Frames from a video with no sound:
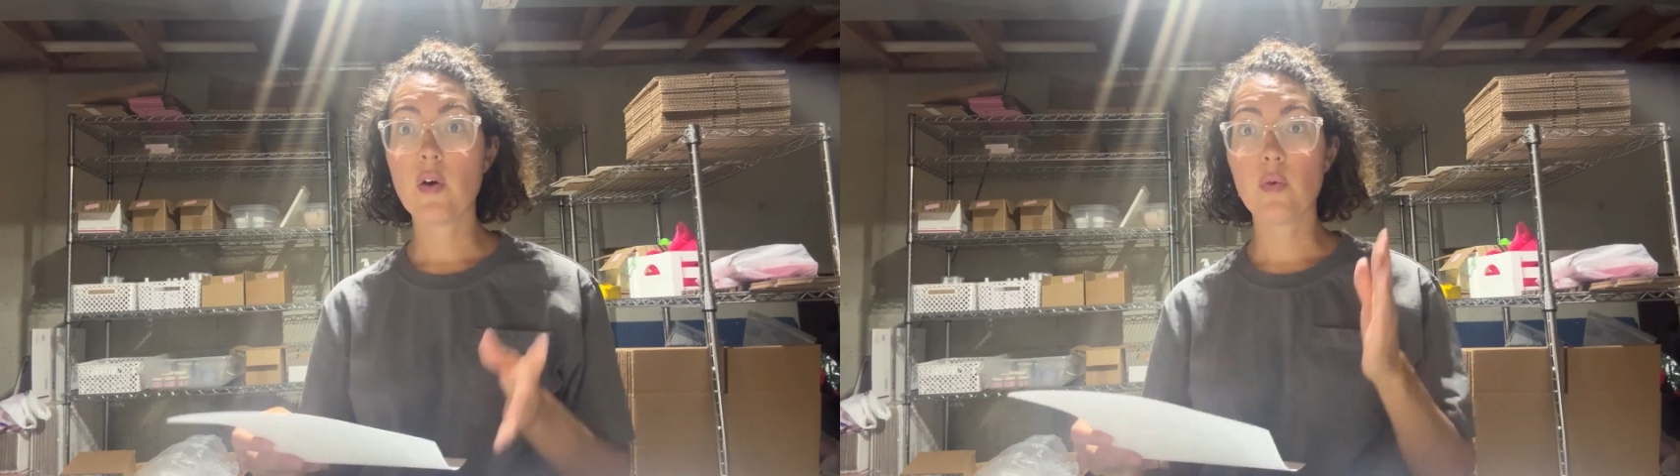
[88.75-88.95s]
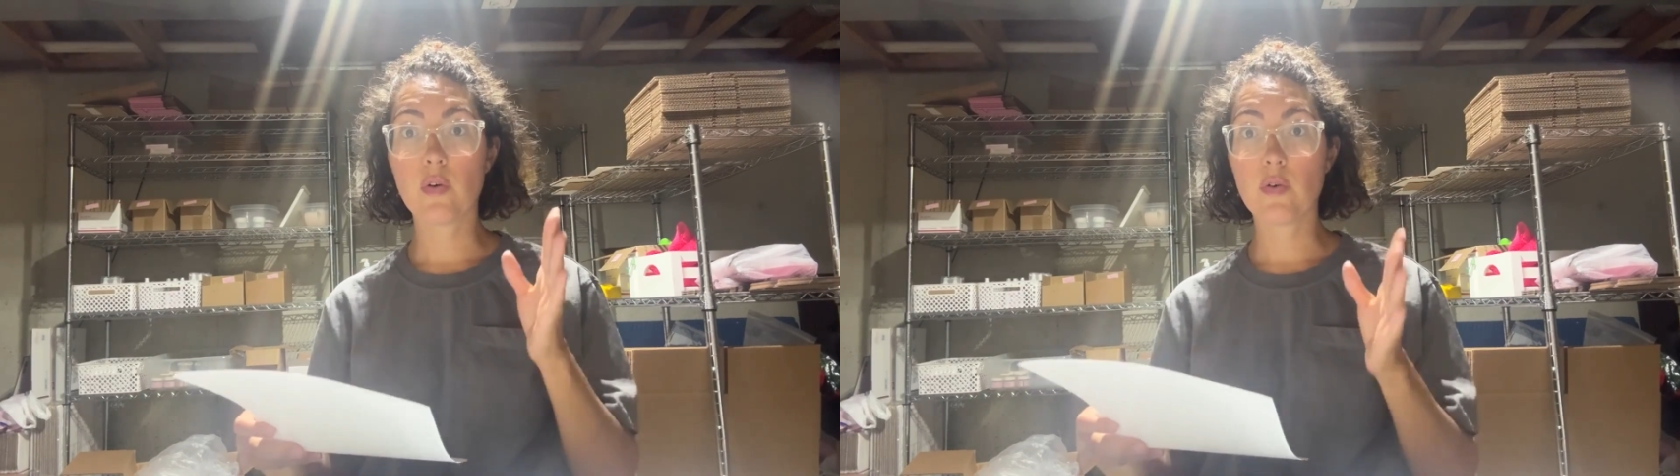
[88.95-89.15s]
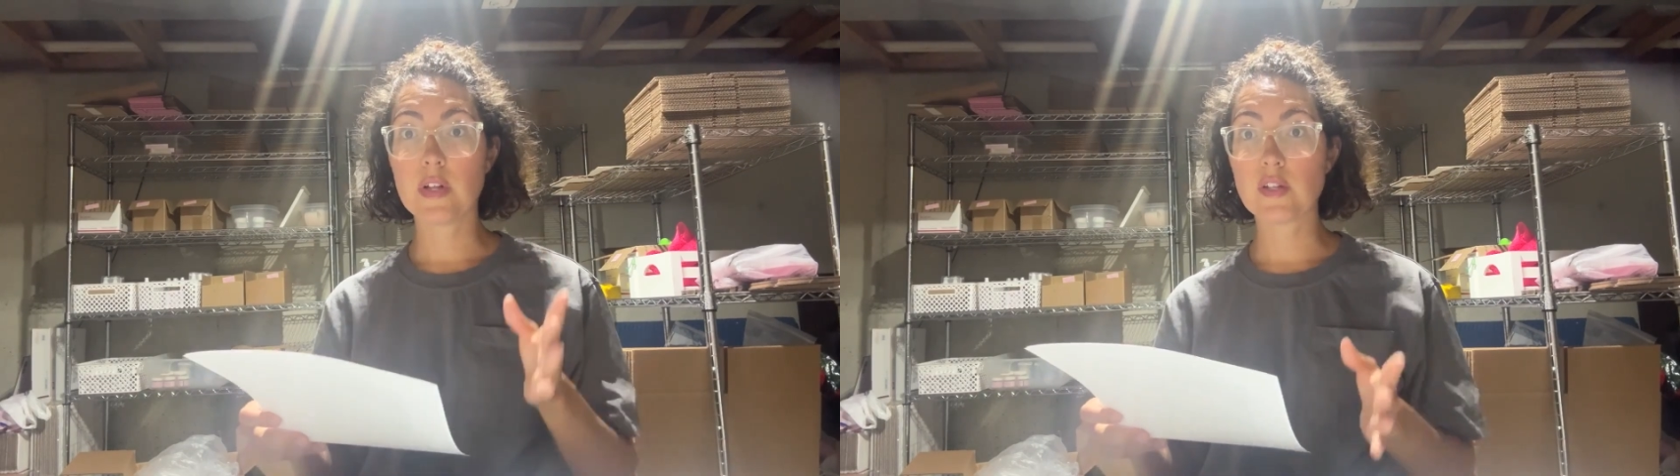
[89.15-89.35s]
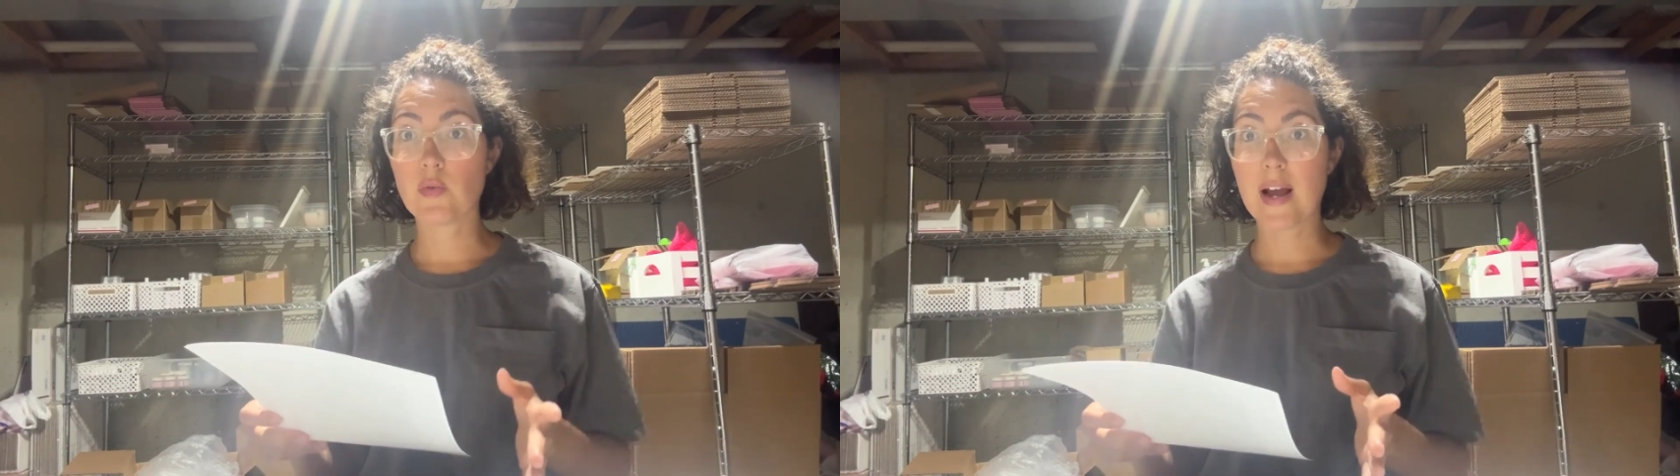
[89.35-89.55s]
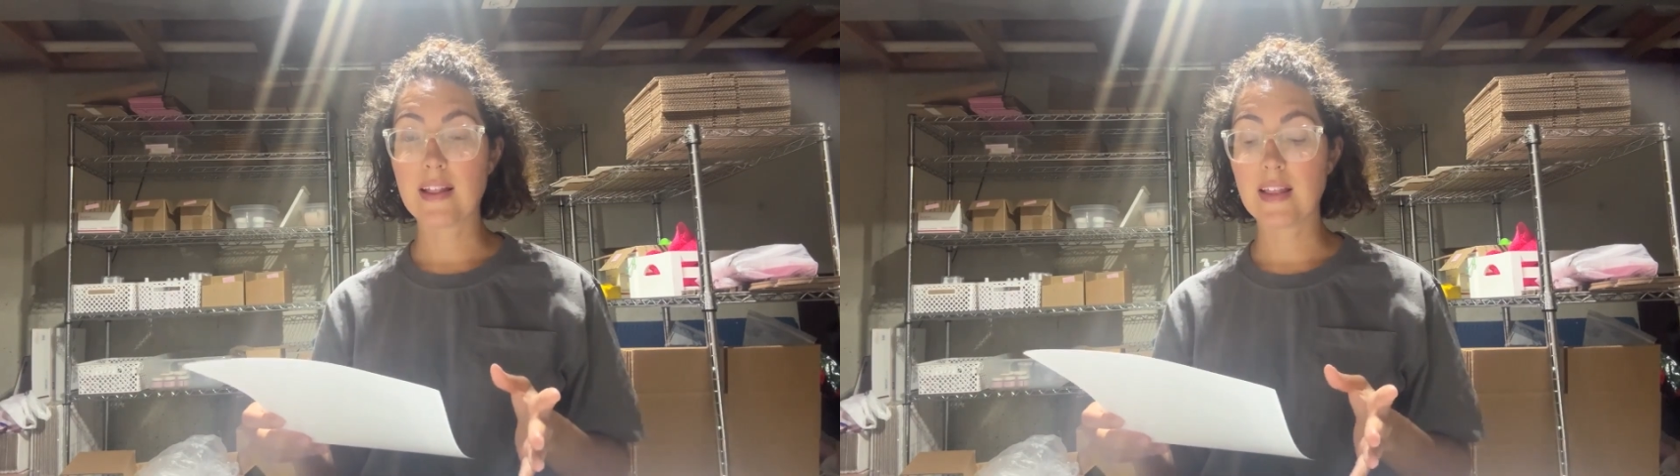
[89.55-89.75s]
We're going to
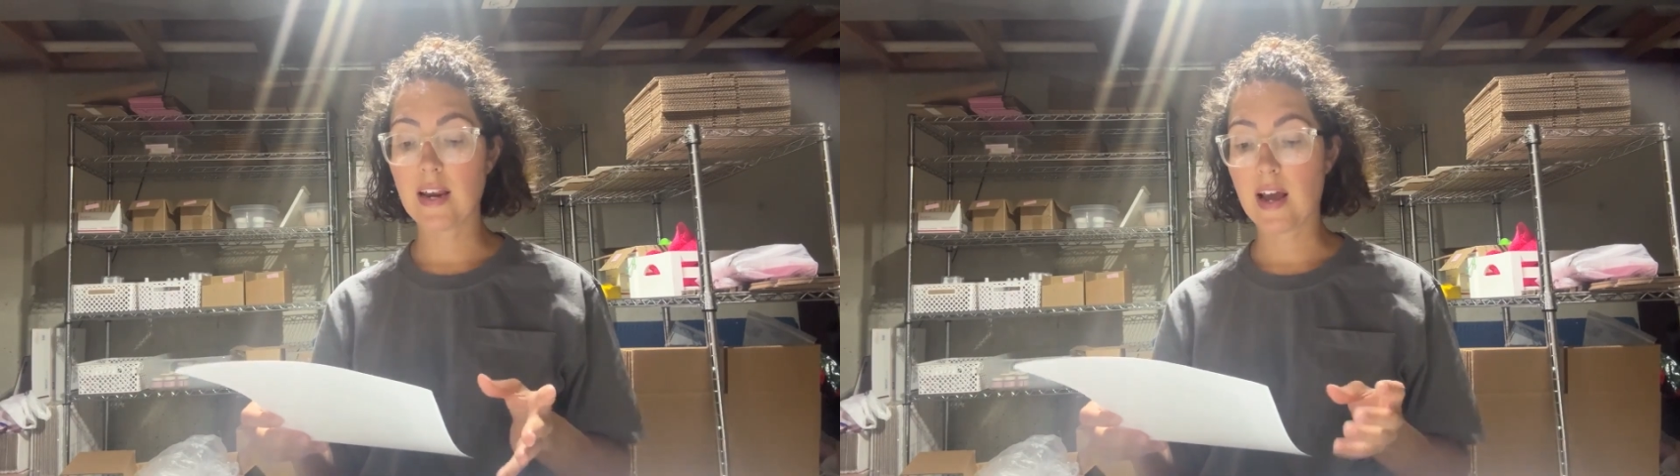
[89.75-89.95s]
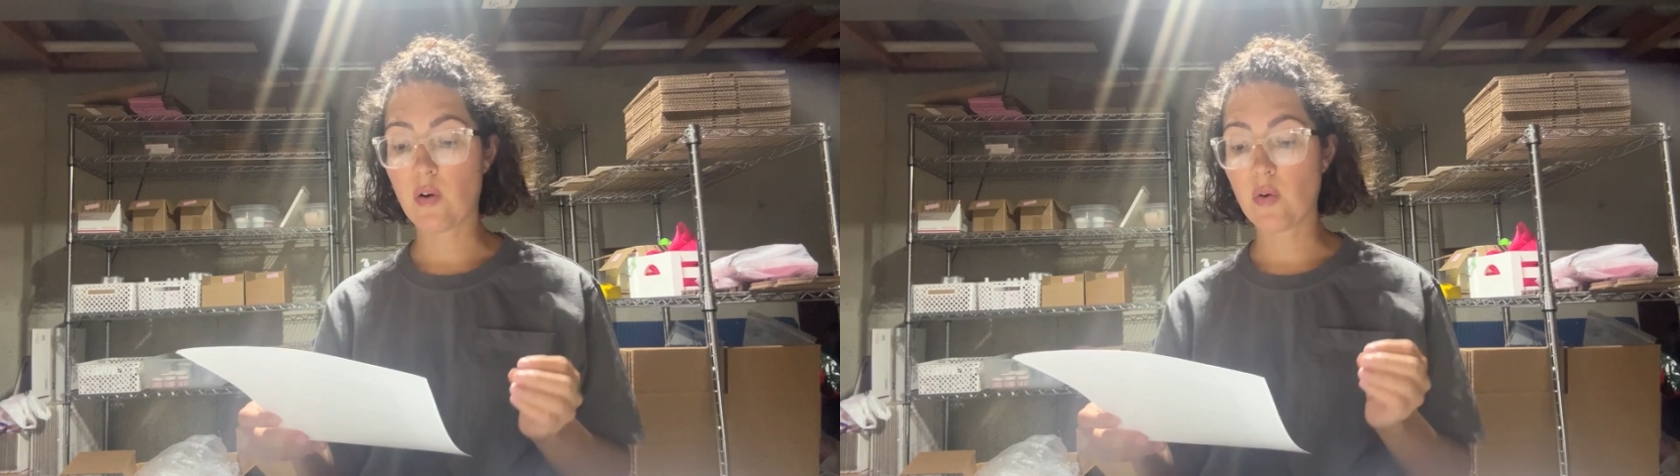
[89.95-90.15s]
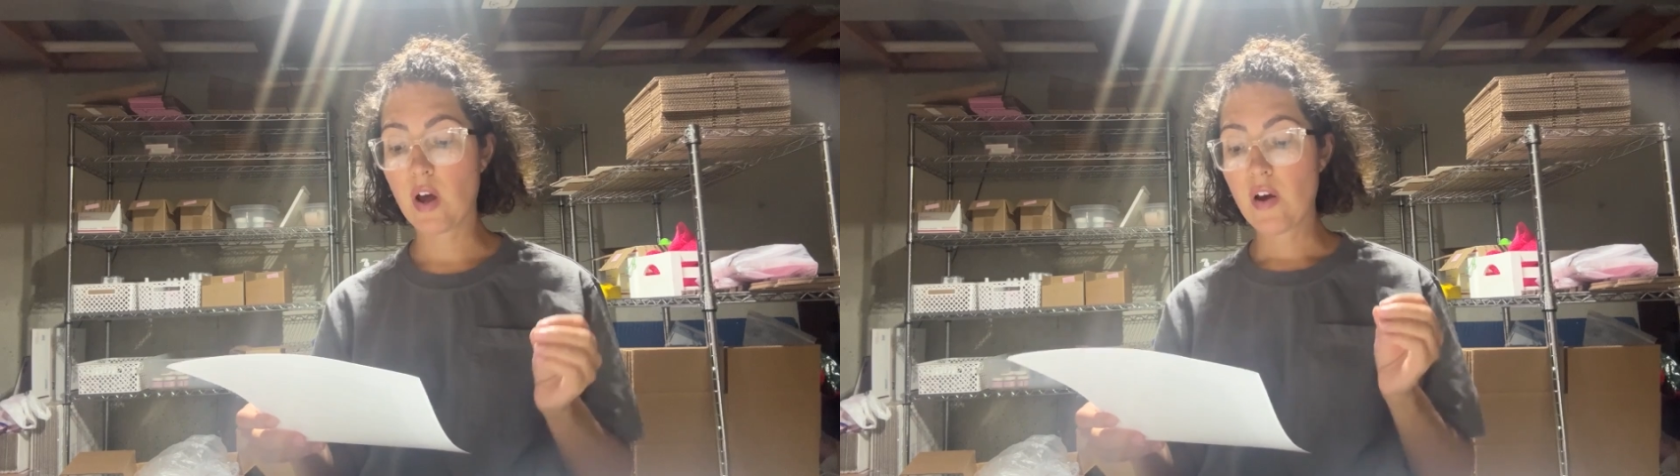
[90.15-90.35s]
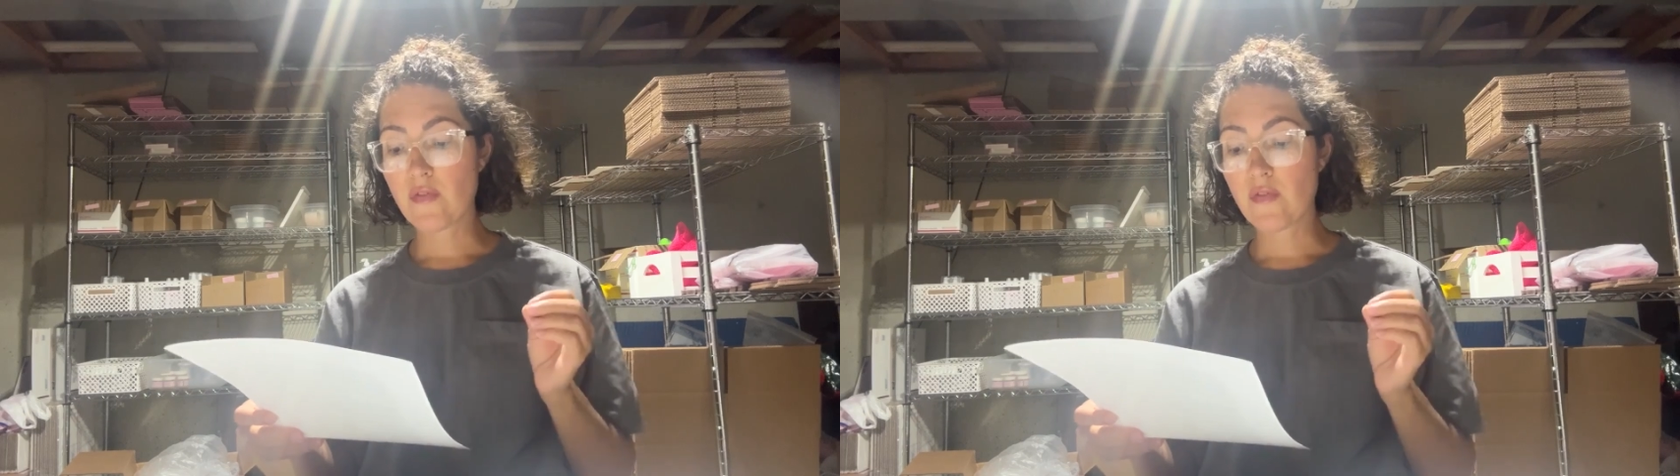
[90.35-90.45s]
write that out.